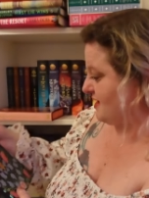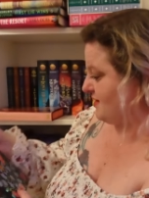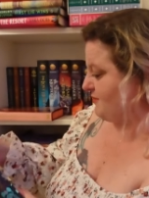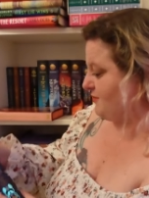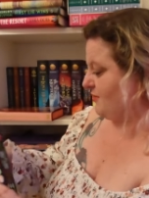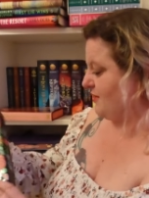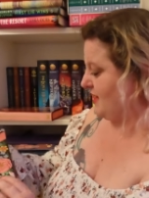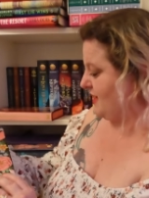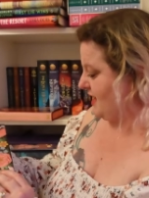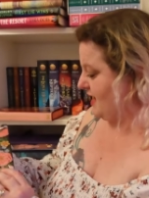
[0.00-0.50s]
up
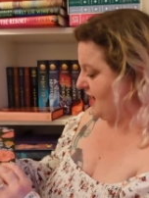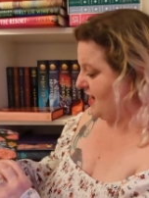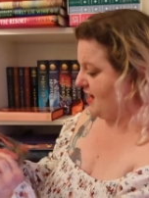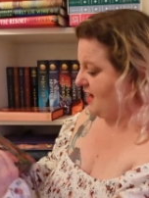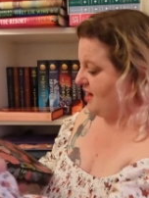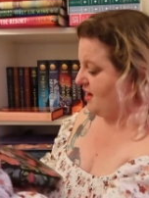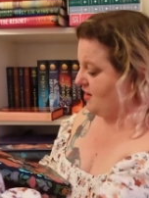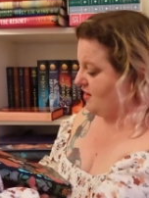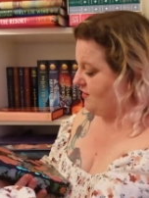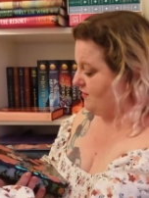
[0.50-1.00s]
we
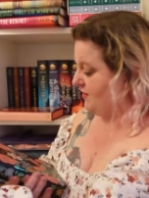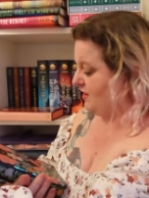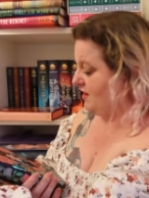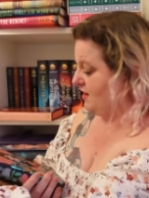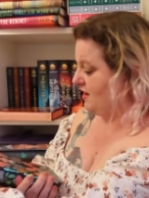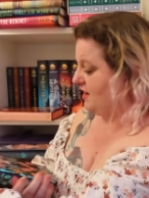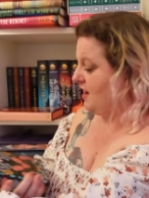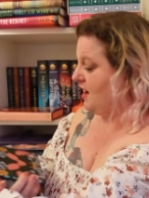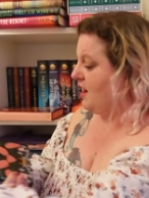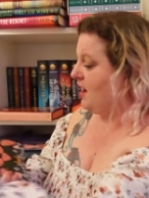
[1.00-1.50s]
have
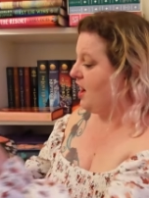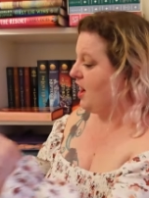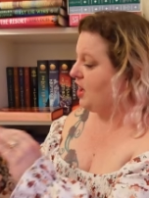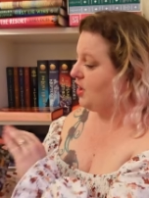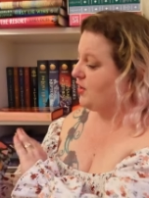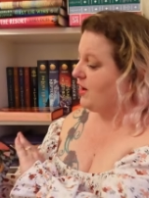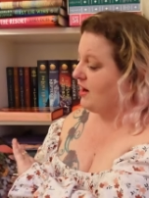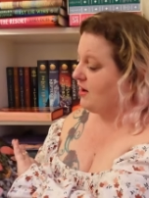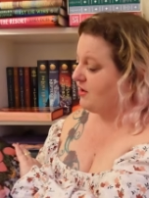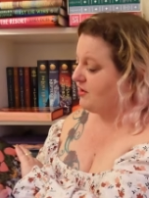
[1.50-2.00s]
a
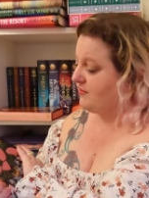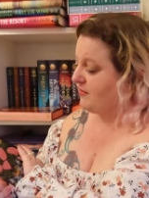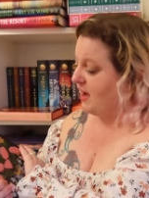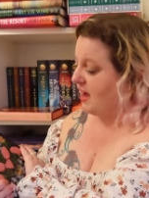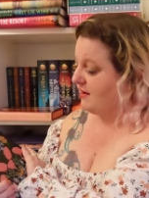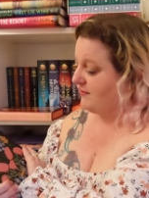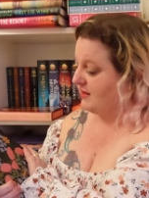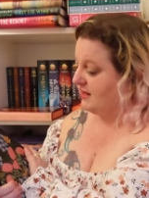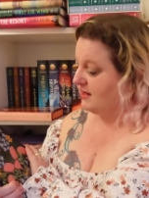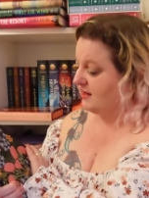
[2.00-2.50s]
Crown of
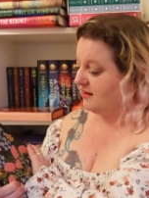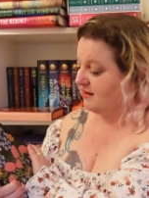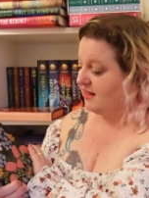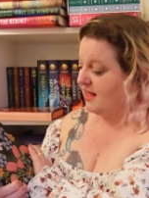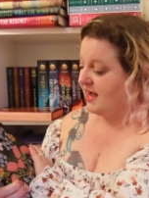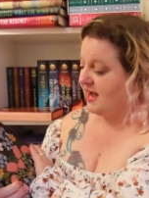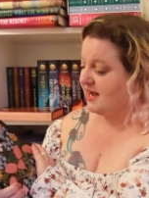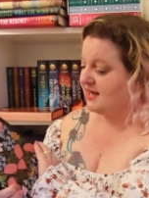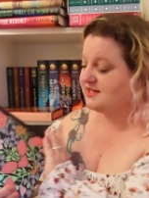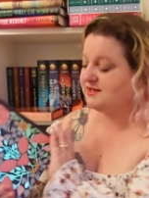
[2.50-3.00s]
Ivy and
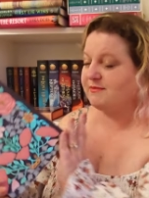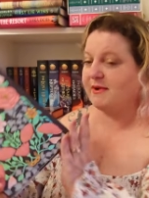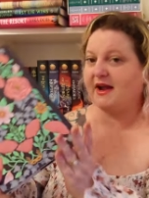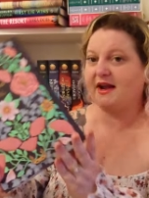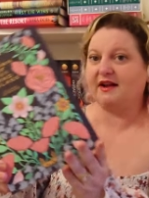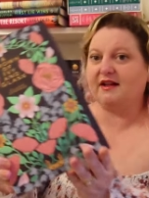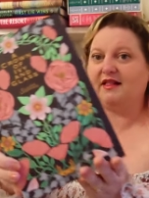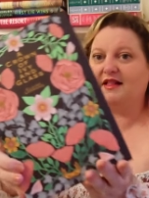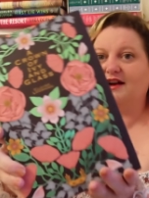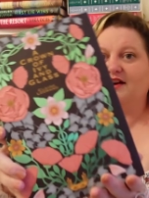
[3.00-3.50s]
Glass by
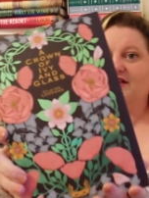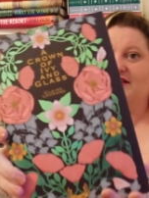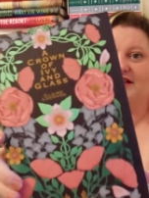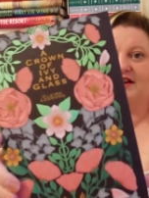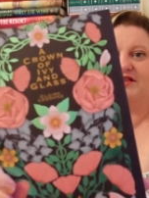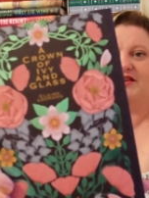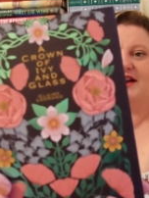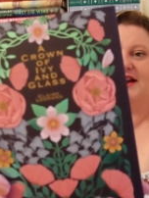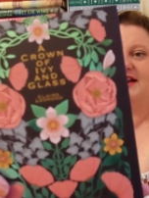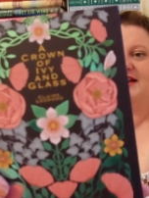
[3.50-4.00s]
Claire
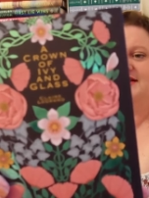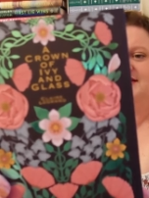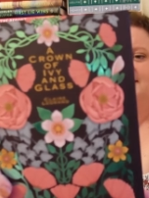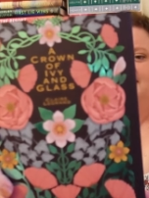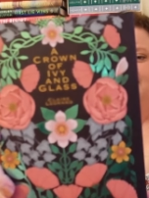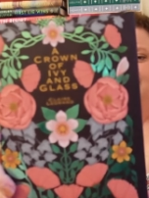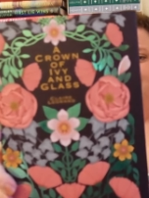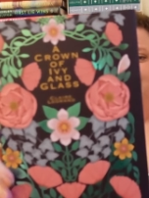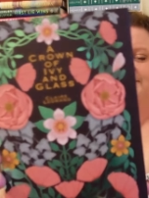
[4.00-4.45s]
Legrand.